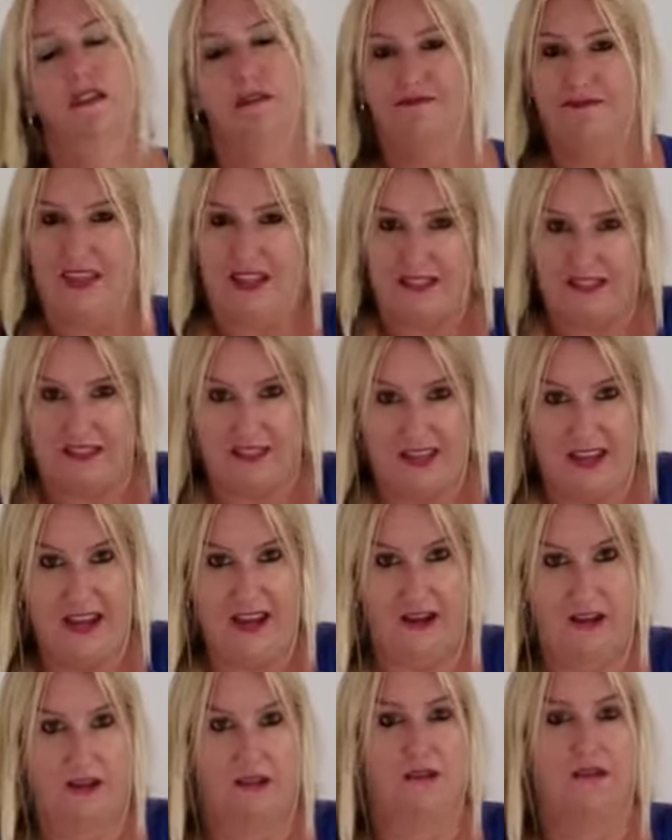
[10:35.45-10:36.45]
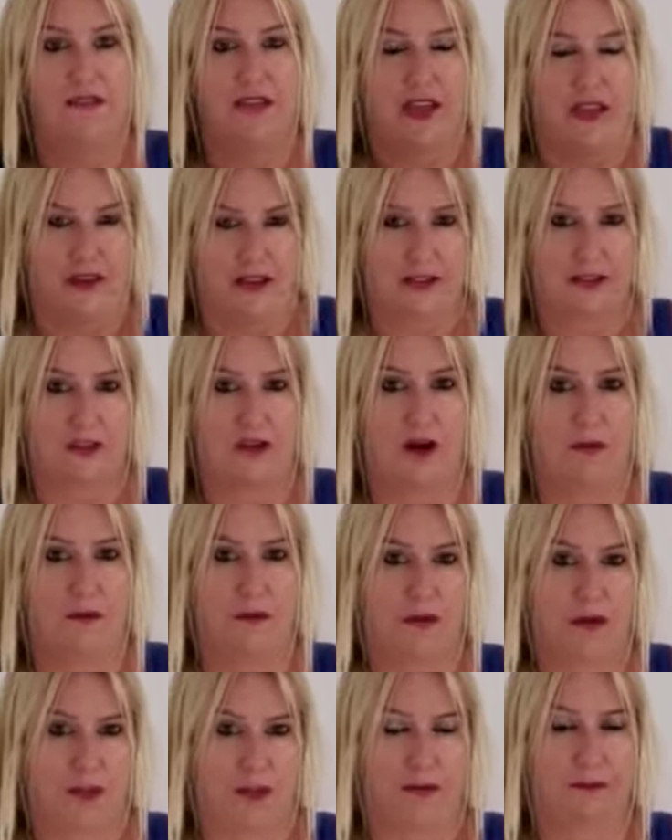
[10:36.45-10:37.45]
that's negative that has come
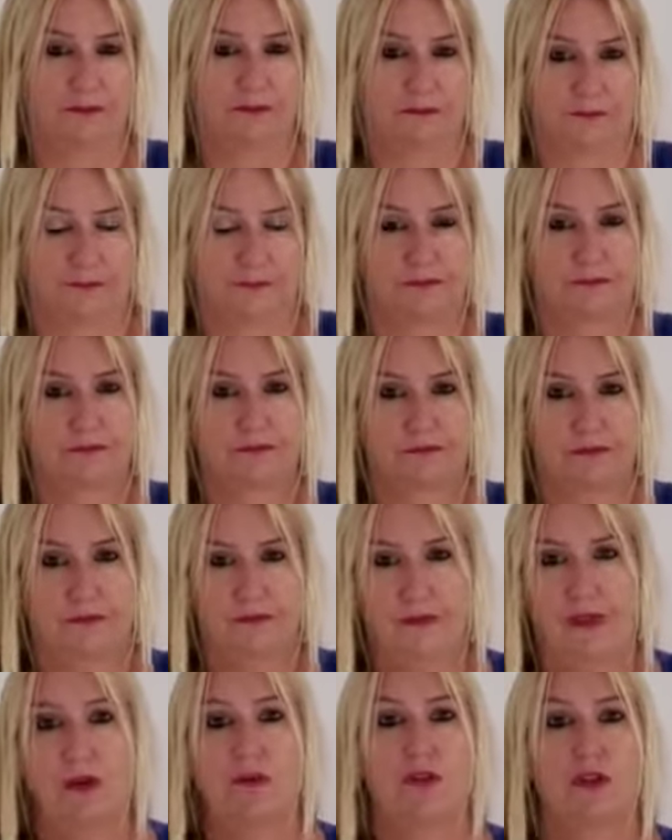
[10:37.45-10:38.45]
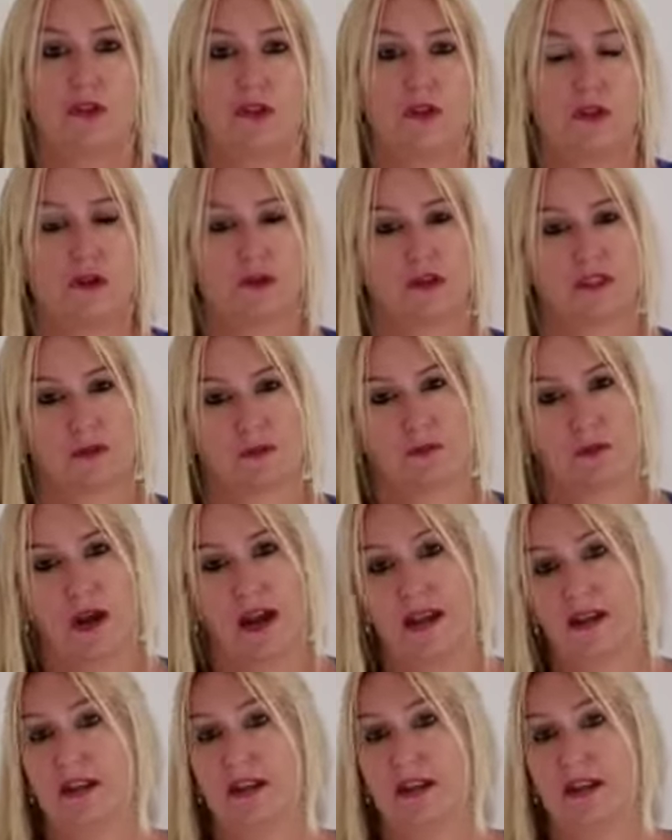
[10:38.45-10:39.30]
with tourism, right?